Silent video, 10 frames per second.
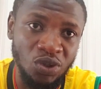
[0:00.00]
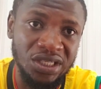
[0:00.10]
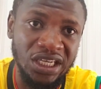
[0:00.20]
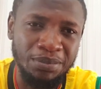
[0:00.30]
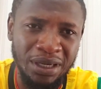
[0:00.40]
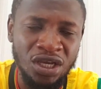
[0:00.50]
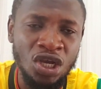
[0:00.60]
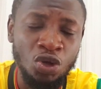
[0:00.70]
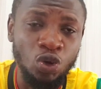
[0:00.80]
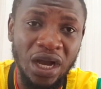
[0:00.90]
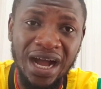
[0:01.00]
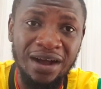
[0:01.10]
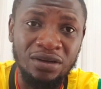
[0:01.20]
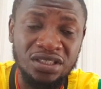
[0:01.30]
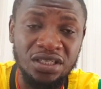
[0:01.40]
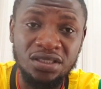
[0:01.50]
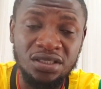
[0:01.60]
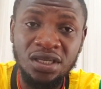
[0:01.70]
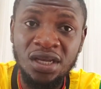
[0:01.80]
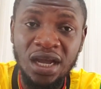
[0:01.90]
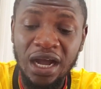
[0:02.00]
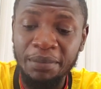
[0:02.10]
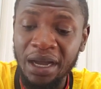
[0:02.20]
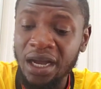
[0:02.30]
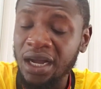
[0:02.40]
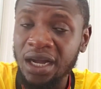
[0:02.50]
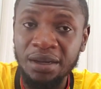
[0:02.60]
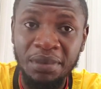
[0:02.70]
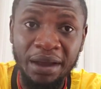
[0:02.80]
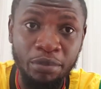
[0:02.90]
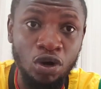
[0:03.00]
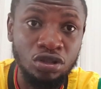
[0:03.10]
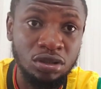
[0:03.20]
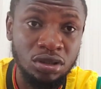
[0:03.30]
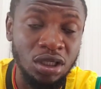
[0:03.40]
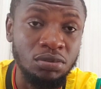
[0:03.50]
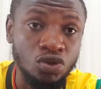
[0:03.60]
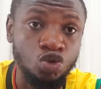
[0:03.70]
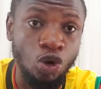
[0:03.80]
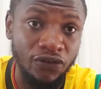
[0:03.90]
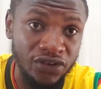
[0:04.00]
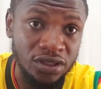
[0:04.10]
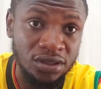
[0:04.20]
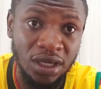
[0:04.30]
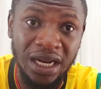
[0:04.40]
So what else? But since my boss came into office,